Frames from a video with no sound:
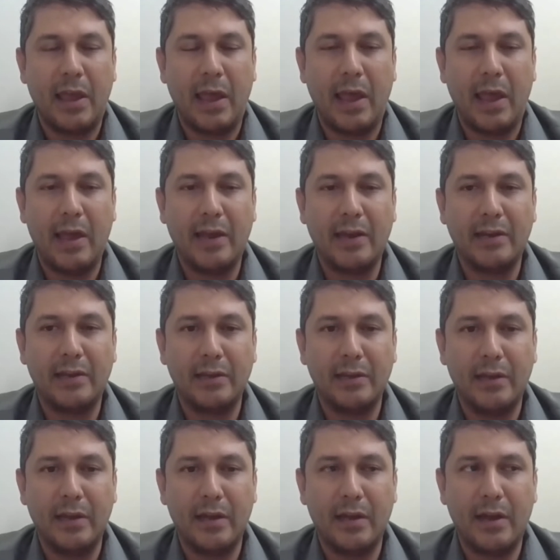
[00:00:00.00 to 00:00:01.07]
and
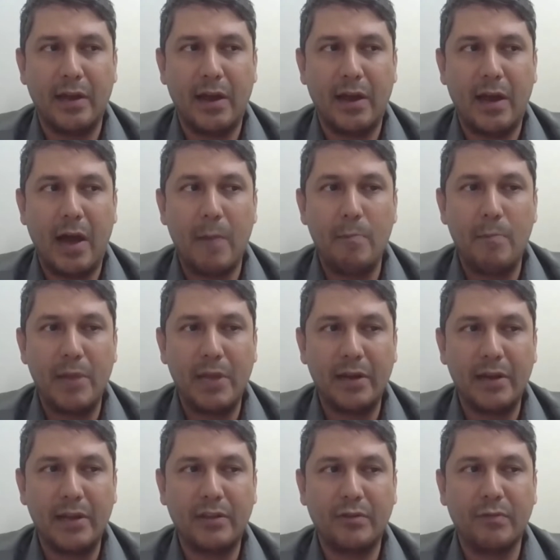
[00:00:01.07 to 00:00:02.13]

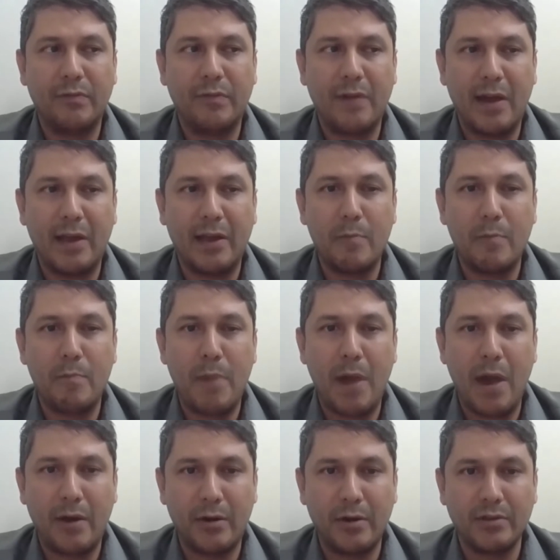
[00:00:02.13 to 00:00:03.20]
ability to find
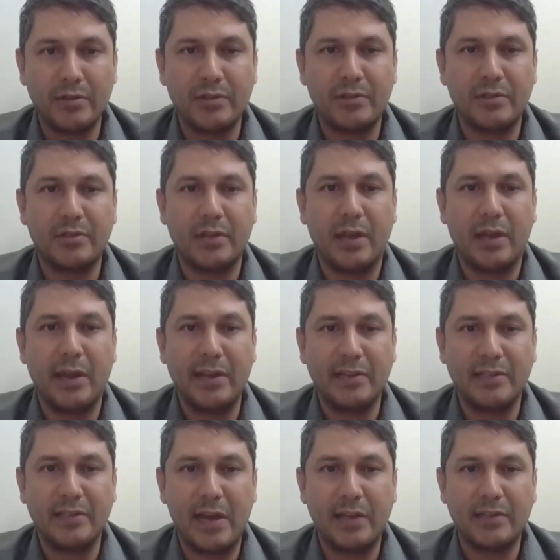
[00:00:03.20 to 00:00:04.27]
patterns and
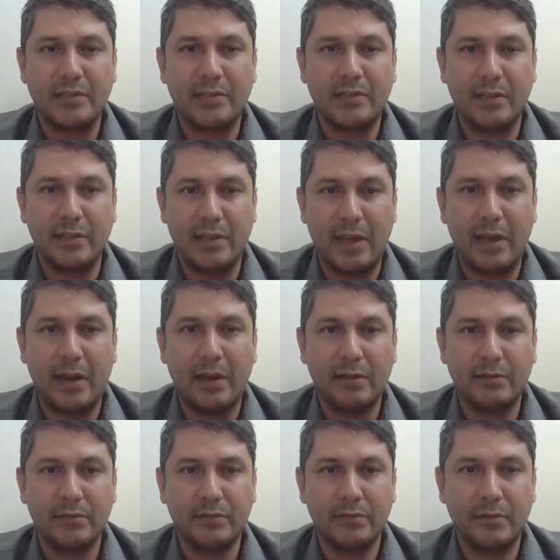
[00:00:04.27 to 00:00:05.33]
insights in data,
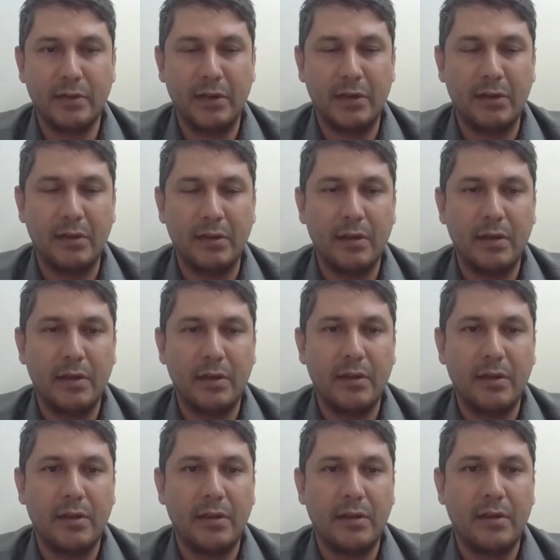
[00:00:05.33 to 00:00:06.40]
right?
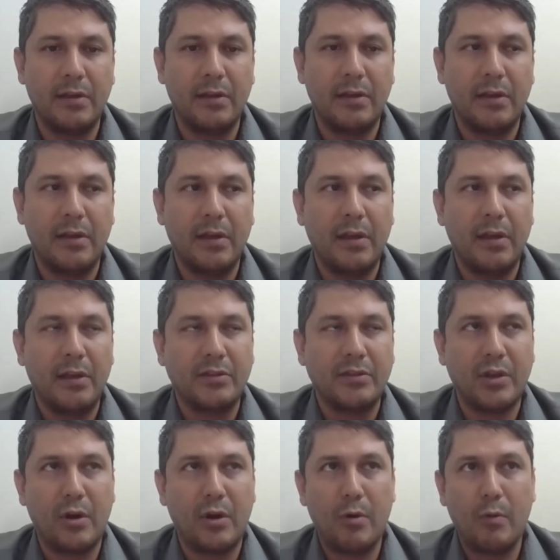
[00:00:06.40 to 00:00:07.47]

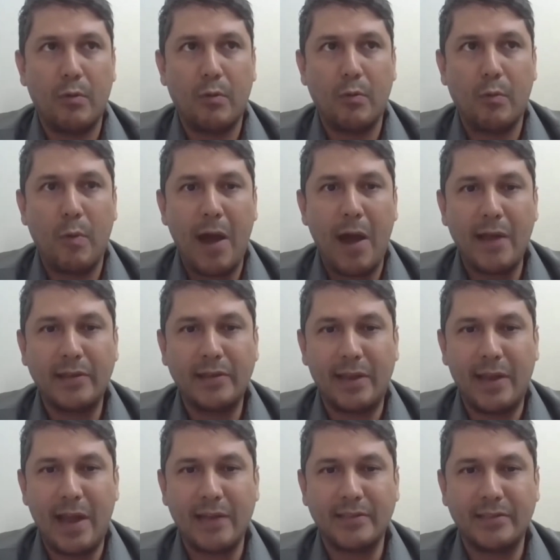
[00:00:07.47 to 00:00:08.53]
So why
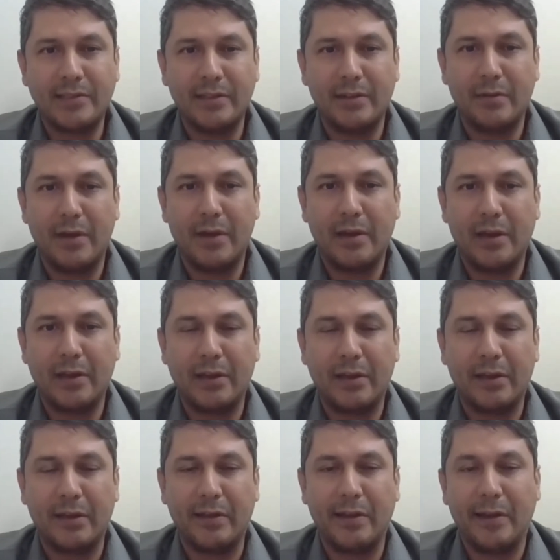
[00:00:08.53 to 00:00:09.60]
tenacity, right?
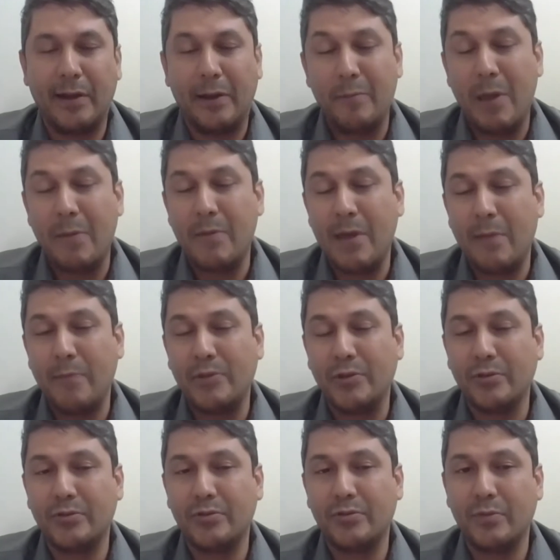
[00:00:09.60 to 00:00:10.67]
And maybe I'm
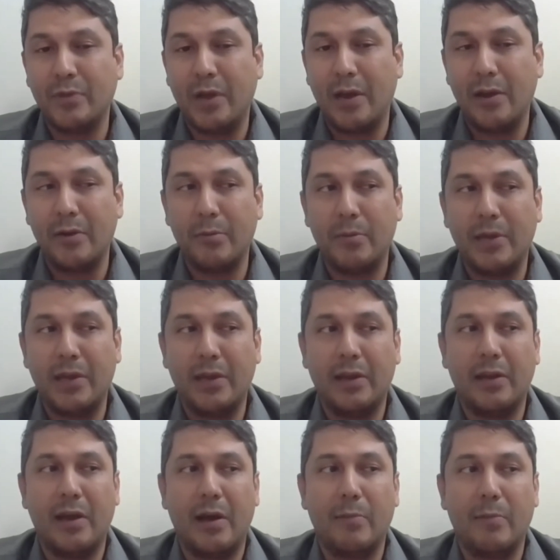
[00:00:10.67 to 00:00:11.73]
just a little
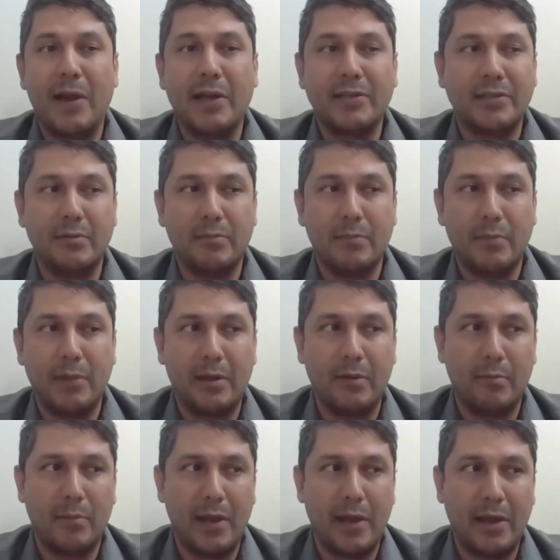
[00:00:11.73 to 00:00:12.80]
bit biasing
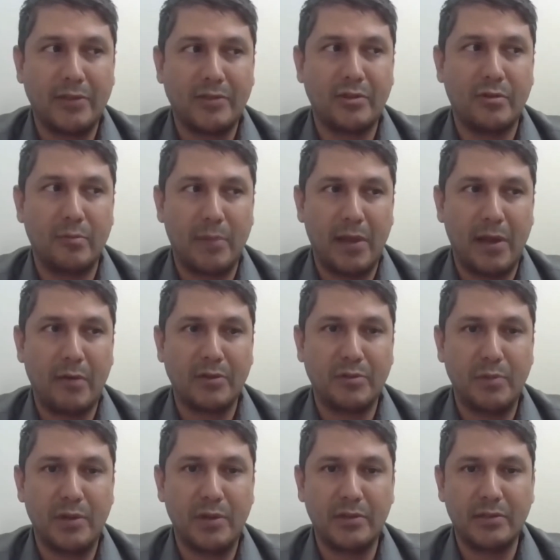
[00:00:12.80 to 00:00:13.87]
my answer on my own
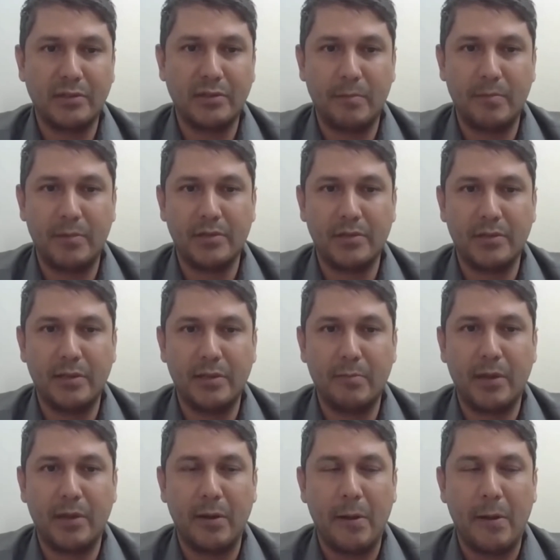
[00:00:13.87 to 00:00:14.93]
experience in the PhD,
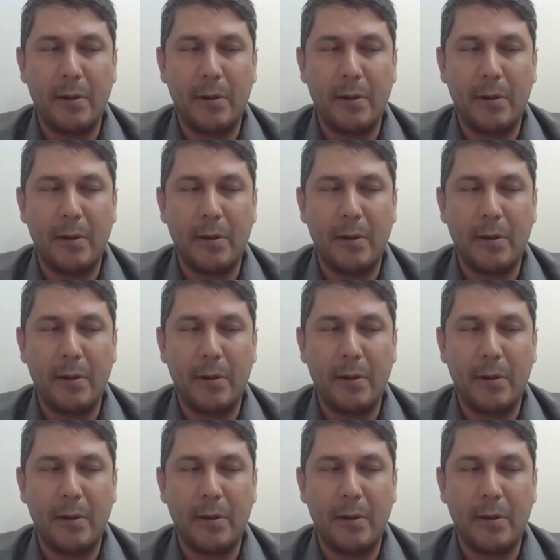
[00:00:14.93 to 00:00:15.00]
but